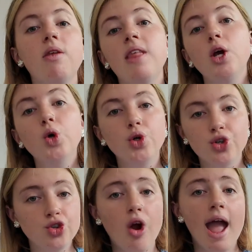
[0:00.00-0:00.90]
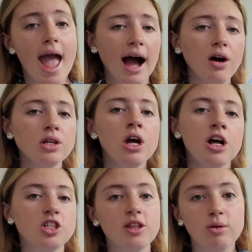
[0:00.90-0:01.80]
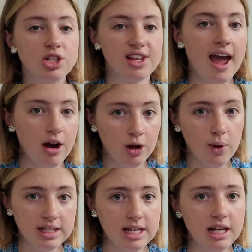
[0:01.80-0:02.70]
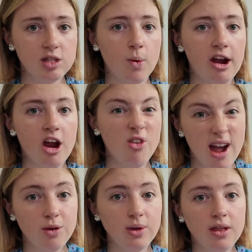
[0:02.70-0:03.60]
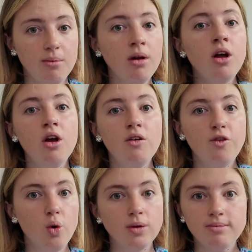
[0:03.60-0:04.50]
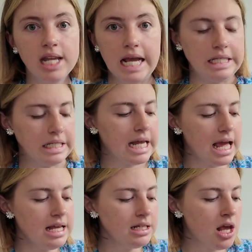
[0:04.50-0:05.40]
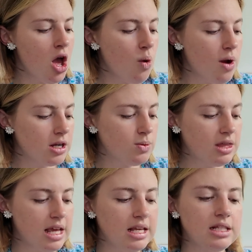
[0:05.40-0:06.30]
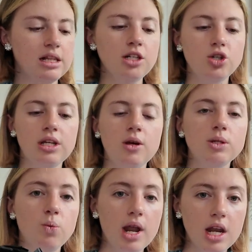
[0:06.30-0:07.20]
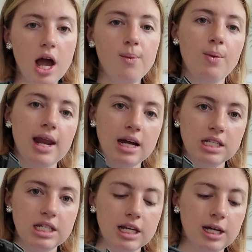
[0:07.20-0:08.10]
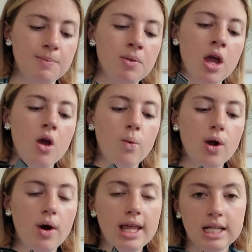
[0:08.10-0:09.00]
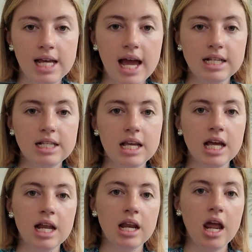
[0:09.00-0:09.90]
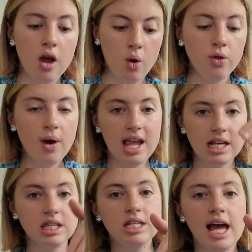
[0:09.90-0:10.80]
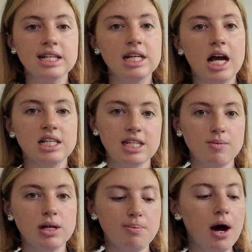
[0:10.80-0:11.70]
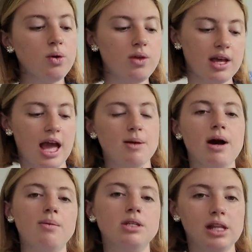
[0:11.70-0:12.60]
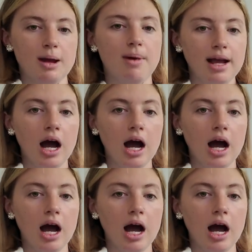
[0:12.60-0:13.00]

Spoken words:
and then they couldn't dry out. So they were just carrying wet sneakers around with them for days and days. Whereas with these, literally there was one night we went out to dinner, we got in the taxi, and on the way into the taxi, I stepped in a puddle that came up to like my